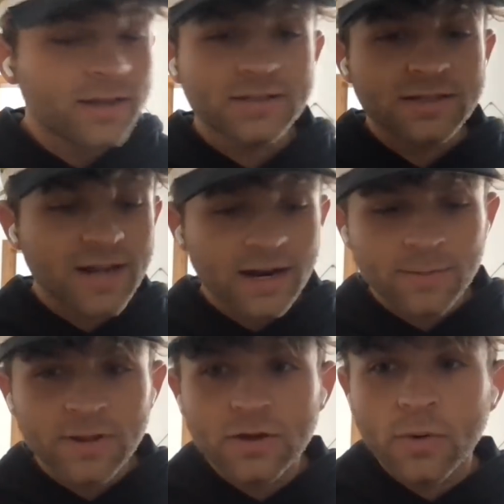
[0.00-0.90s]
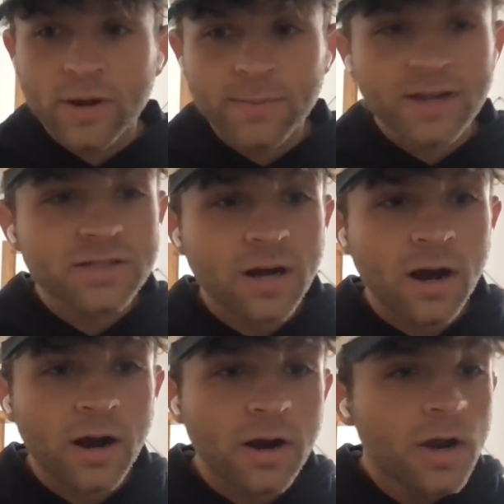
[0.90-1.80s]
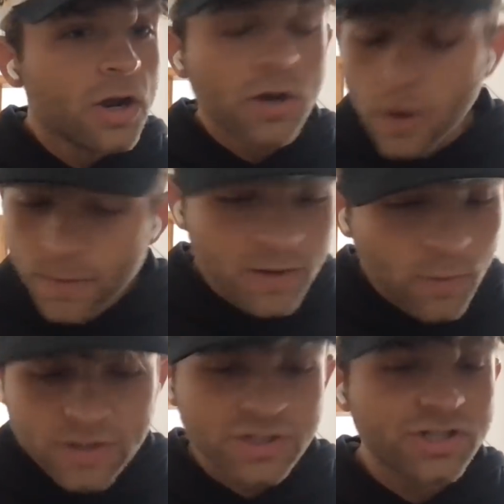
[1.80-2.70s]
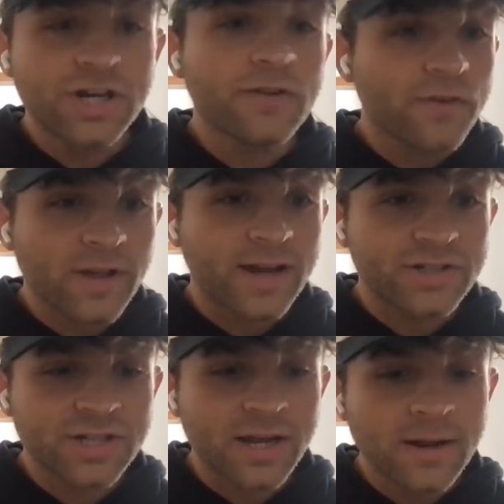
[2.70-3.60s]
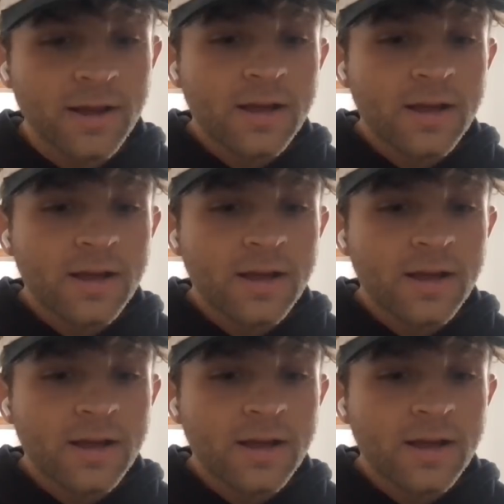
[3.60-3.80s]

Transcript: This is not going to be the Coinbase car. Nobody wants to cheer for that shit.